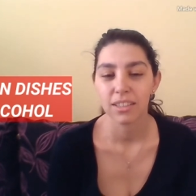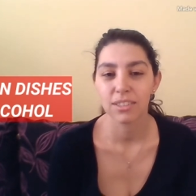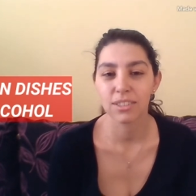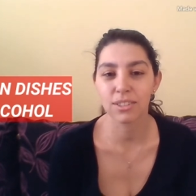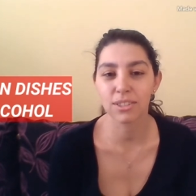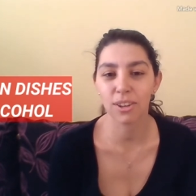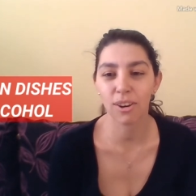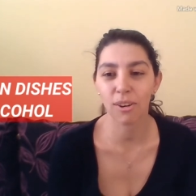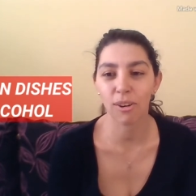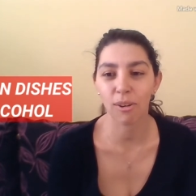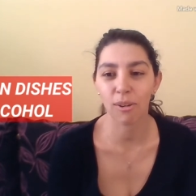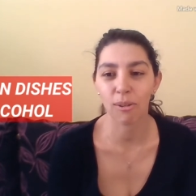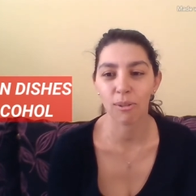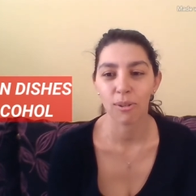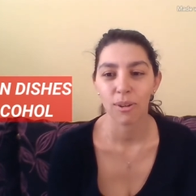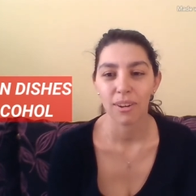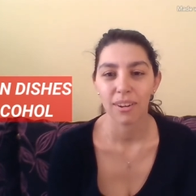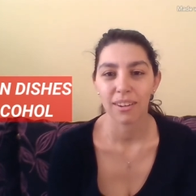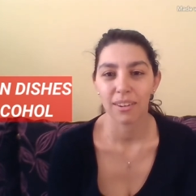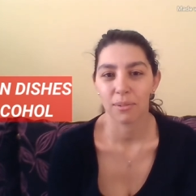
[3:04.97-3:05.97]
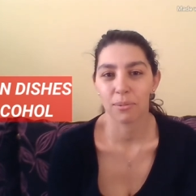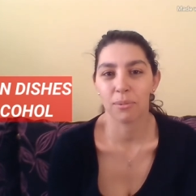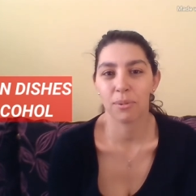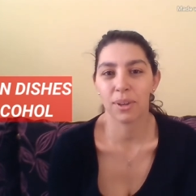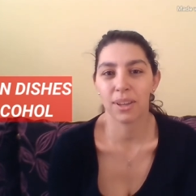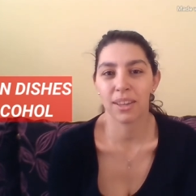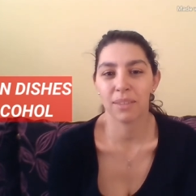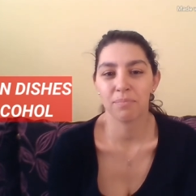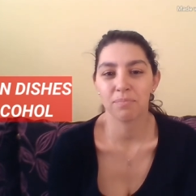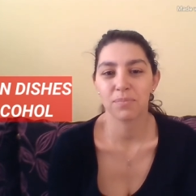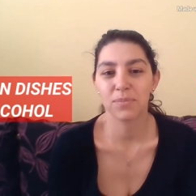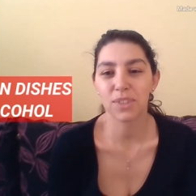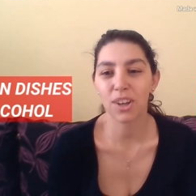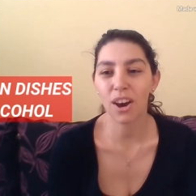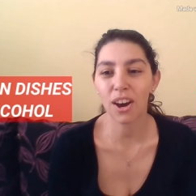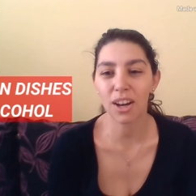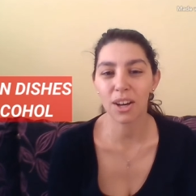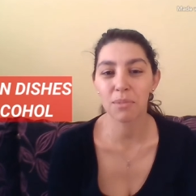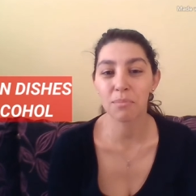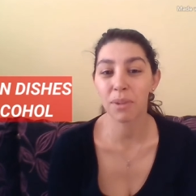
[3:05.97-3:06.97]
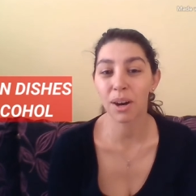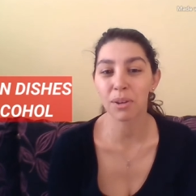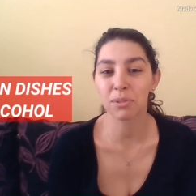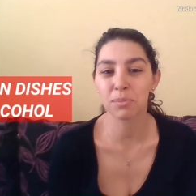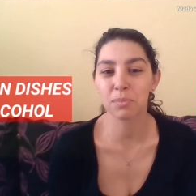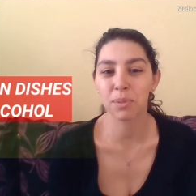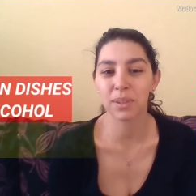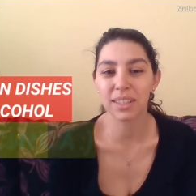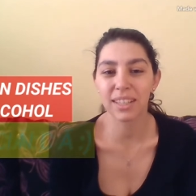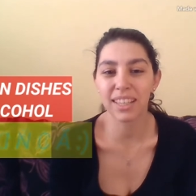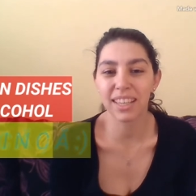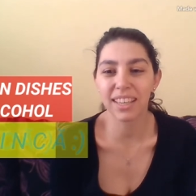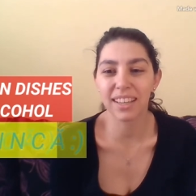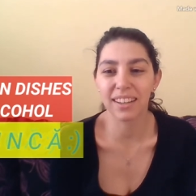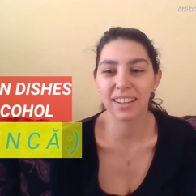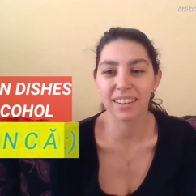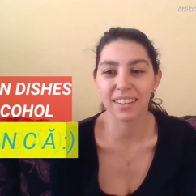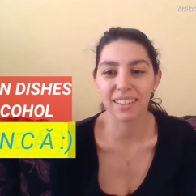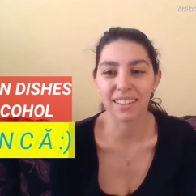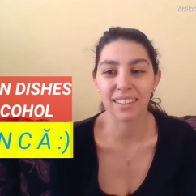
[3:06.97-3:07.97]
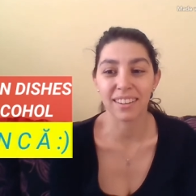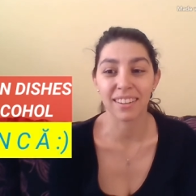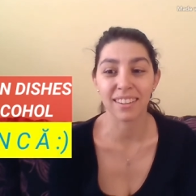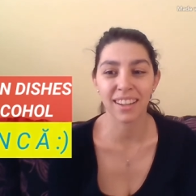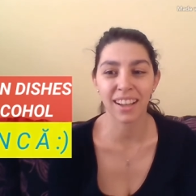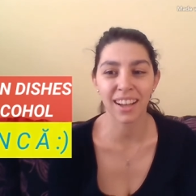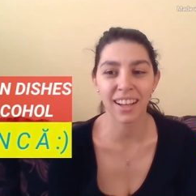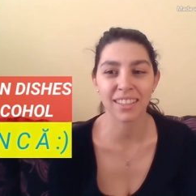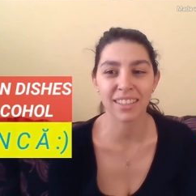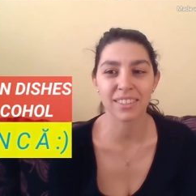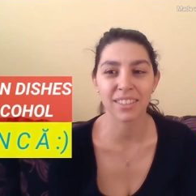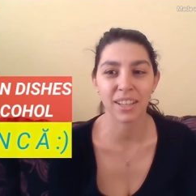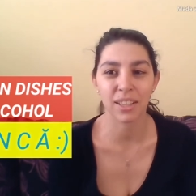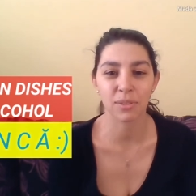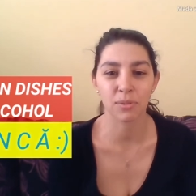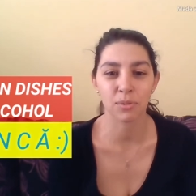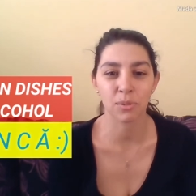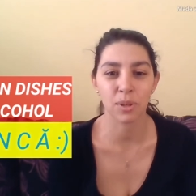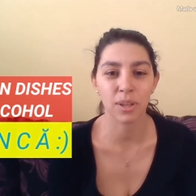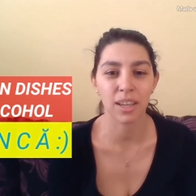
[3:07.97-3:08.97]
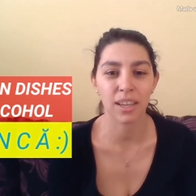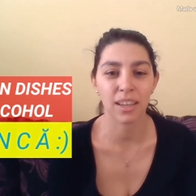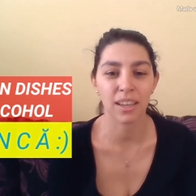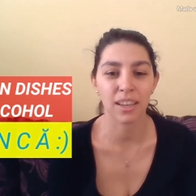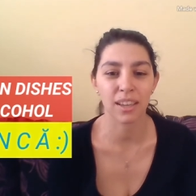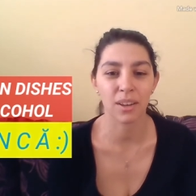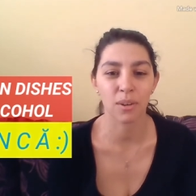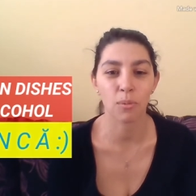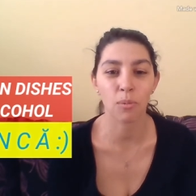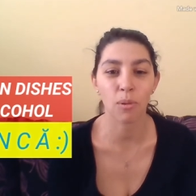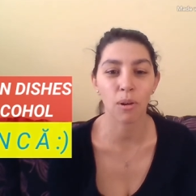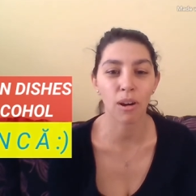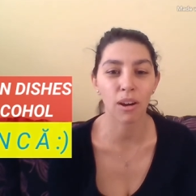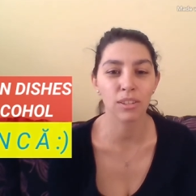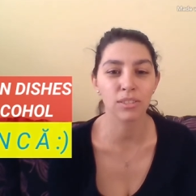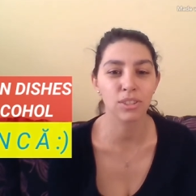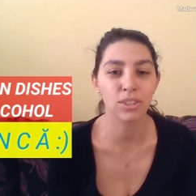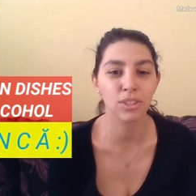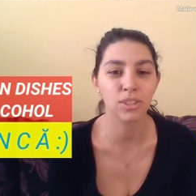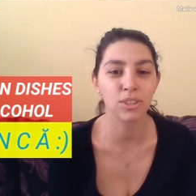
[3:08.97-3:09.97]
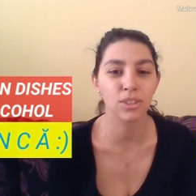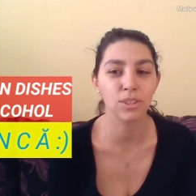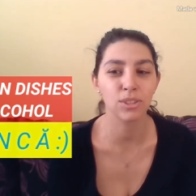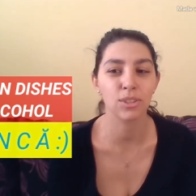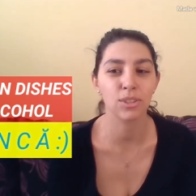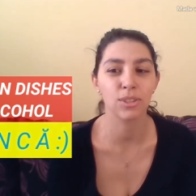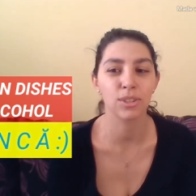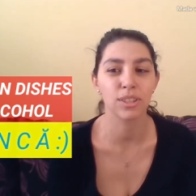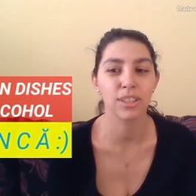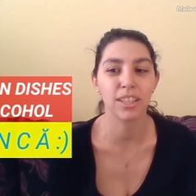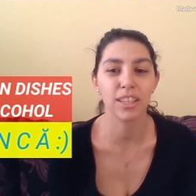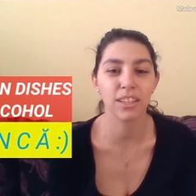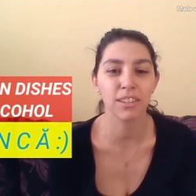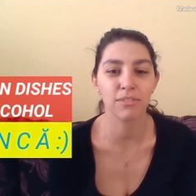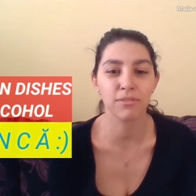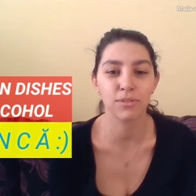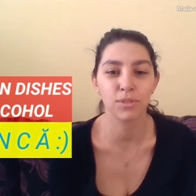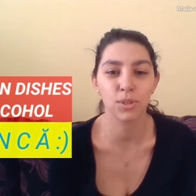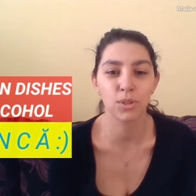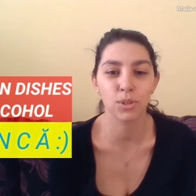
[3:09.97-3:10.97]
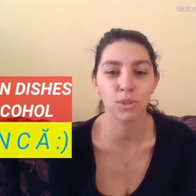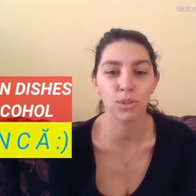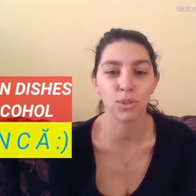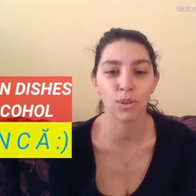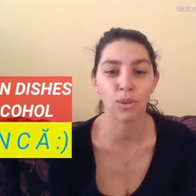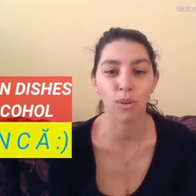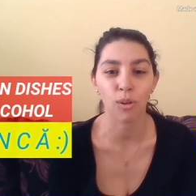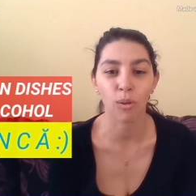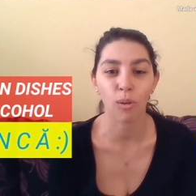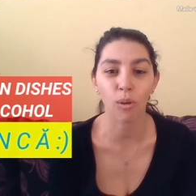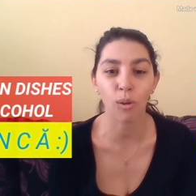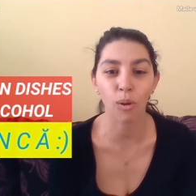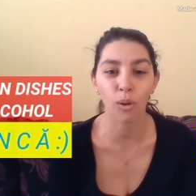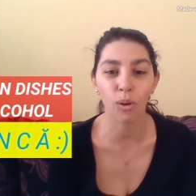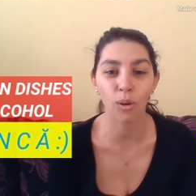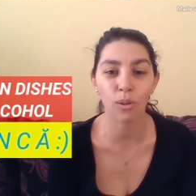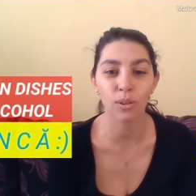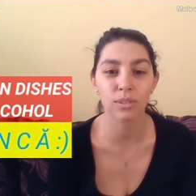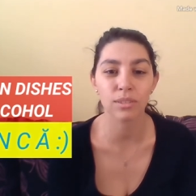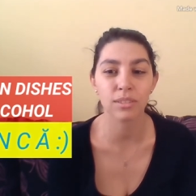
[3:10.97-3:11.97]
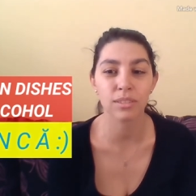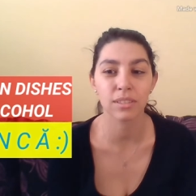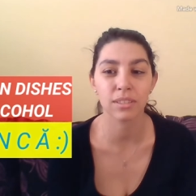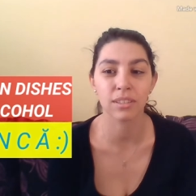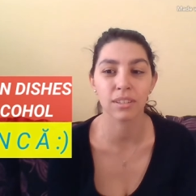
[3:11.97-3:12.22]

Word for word: So we talk about palinka a lot, and we want to give to all